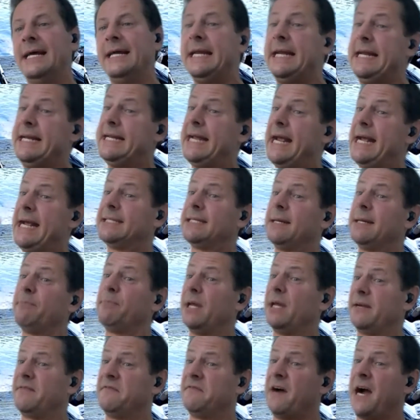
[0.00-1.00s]
He takes up
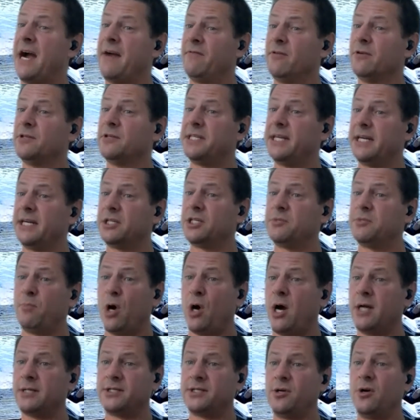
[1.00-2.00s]
like 5 or 6
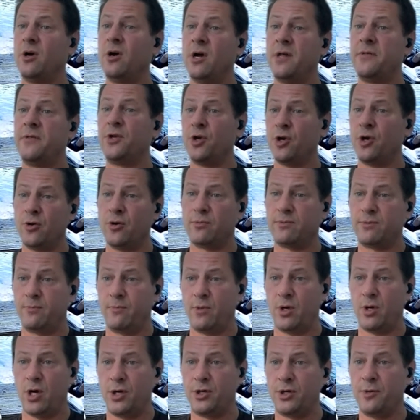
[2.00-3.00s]
spots on your
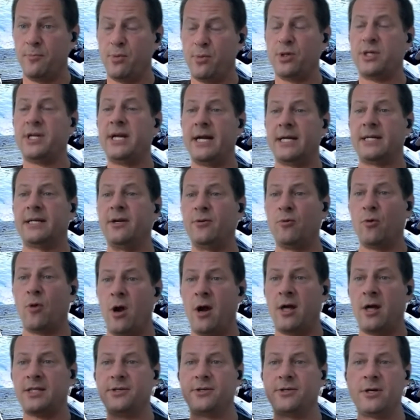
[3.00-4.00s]
protected
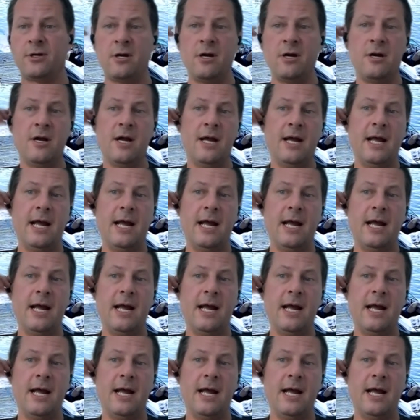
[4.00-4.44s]
roster.